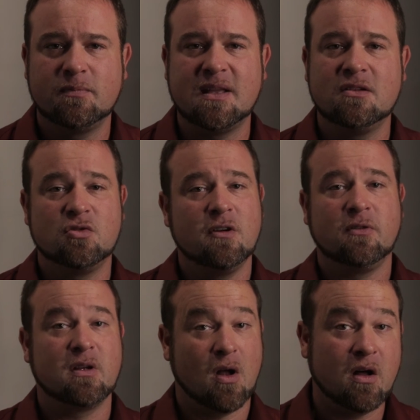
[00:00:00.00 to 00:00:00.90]
Being
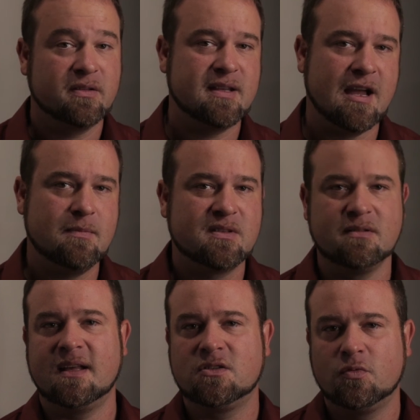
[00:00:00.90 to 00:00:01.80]
joyful at all times,
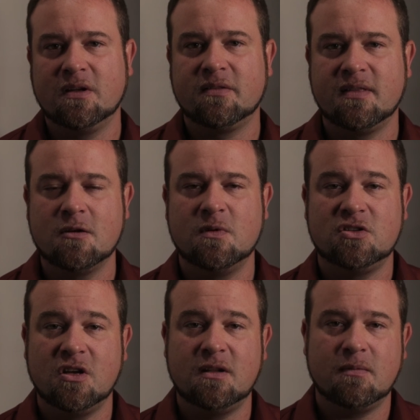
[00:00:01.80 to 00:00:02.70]
that's a real thing. We
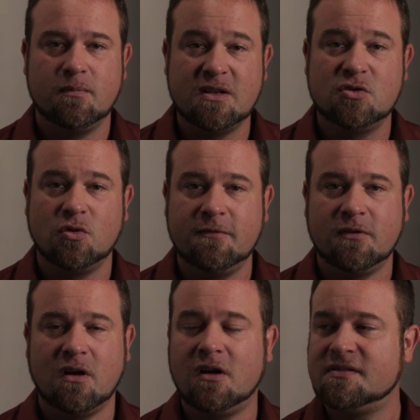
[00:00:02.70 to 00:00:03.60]
should be
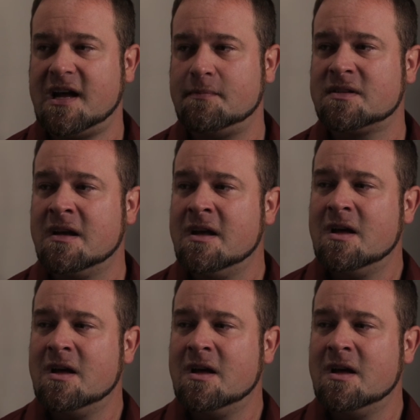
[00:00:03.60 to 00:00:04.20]
joyful at all times